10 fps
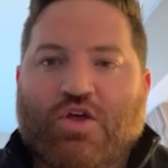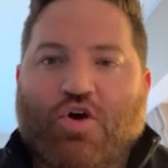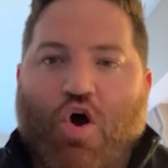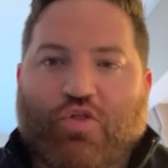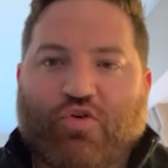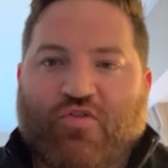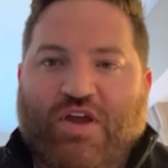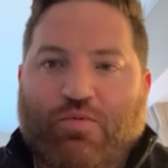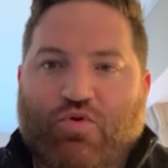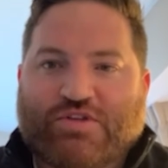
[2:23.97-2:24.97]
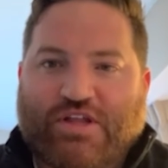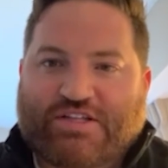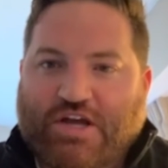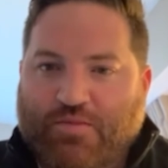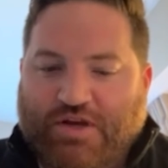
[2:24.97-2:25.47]
author of Hebrews, and let's
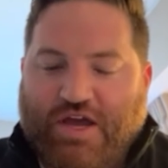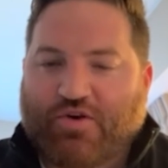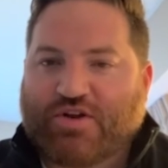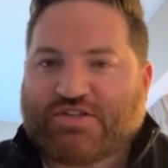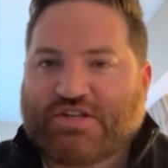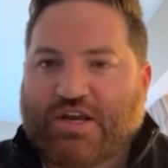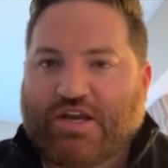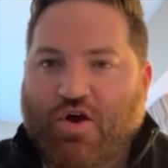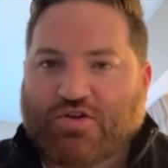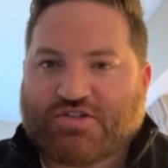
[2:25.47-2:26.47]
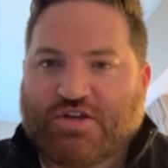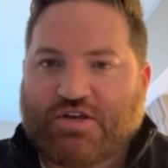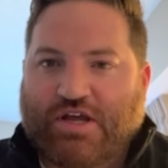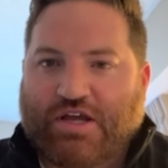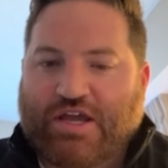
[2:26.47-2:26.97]
come together and study on
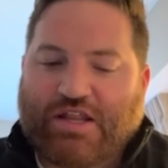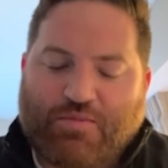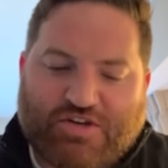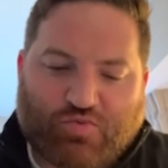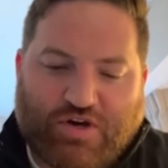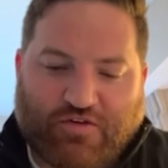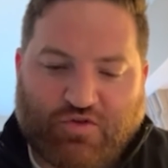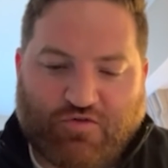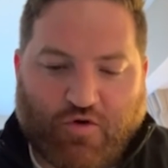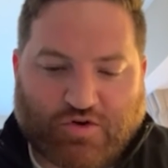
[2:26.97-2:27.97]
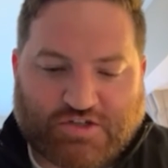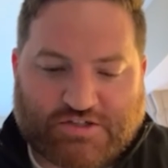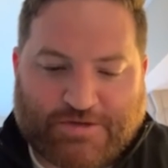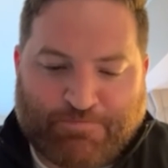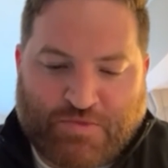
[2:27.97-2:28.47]
Sunday. Again, let me just read a few
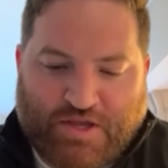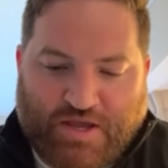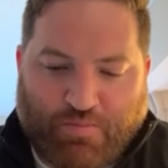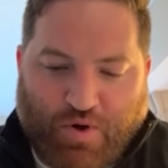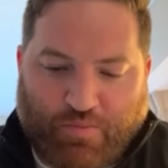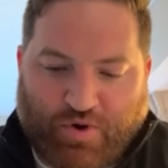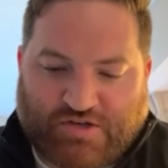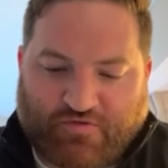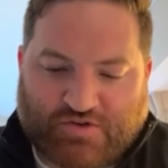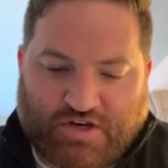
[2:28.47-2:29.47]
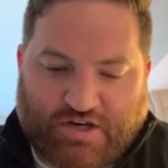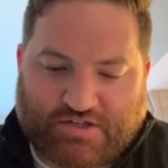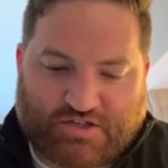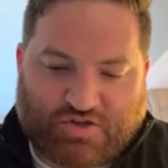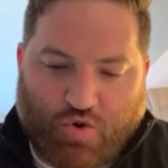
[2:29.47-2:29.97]
verses in preparation for Sunday
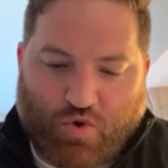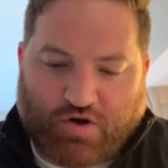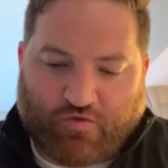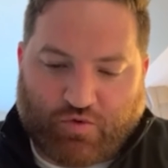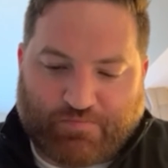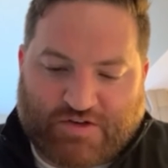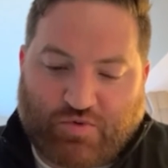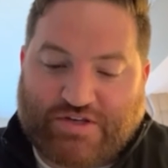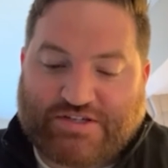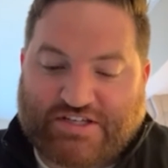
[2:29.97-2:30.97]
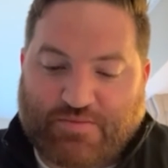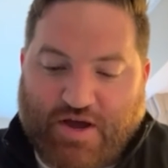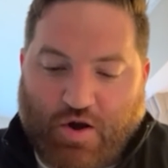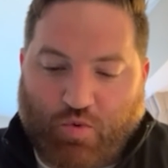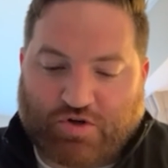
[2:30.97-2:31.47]
because it's so wonderful. And this is what he says
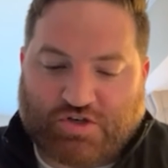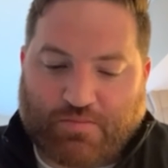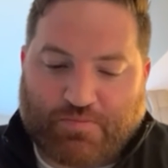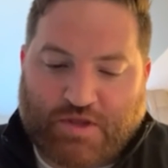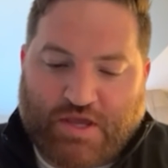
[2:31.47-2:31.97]
about our worship.